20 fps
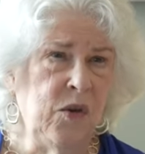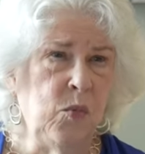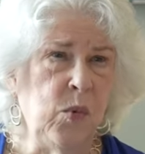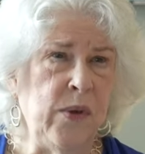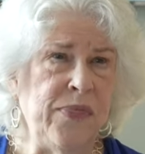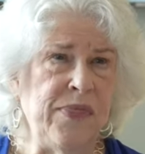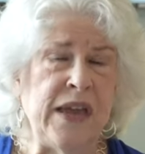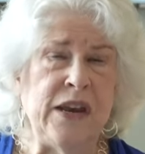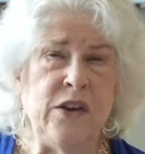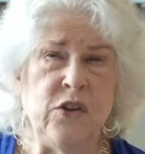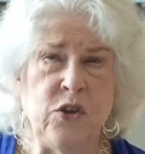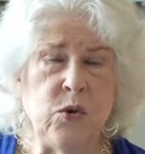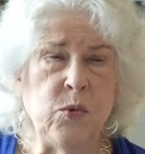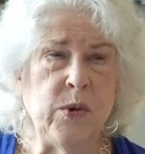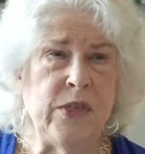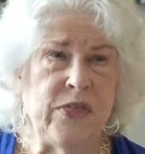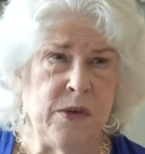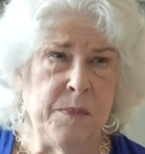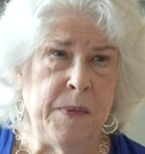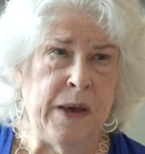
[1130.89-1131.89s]
what they do
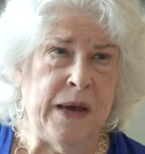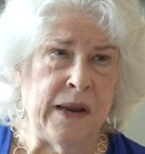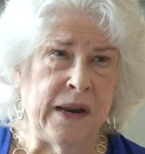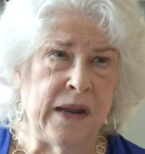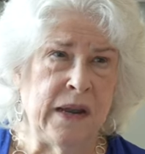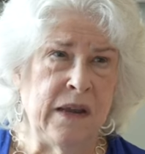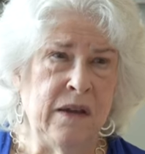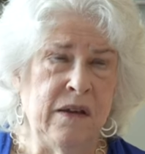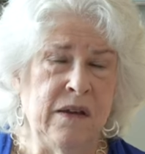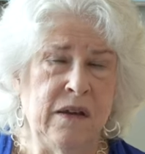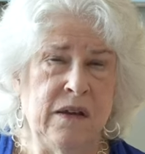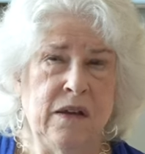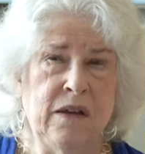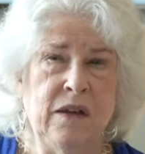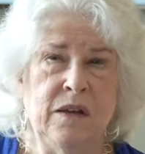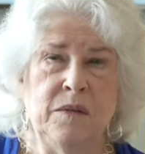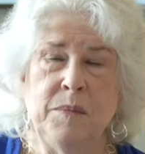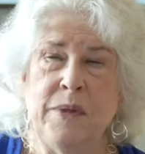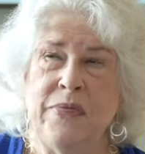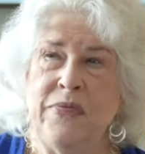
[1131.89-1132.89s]
with the body. Sure.
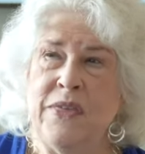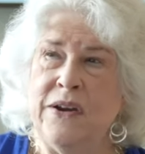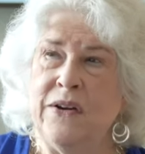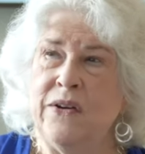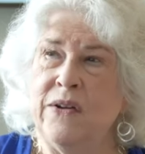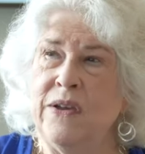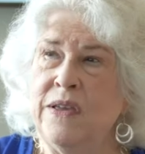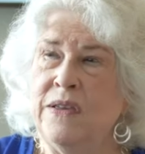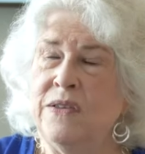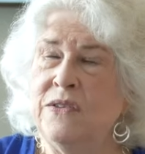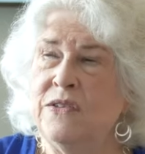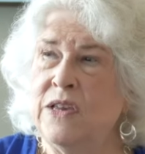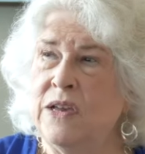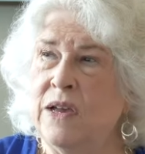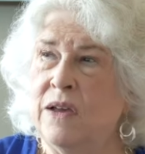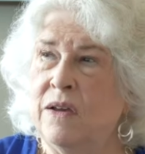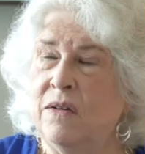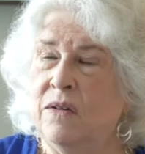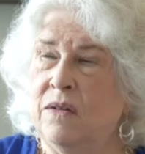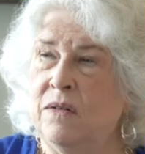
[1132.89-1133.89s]
But there is
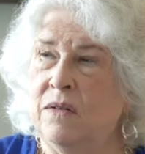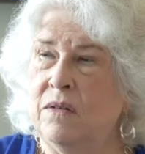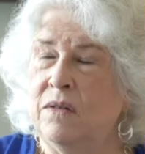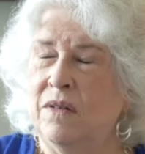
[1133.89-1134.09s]
a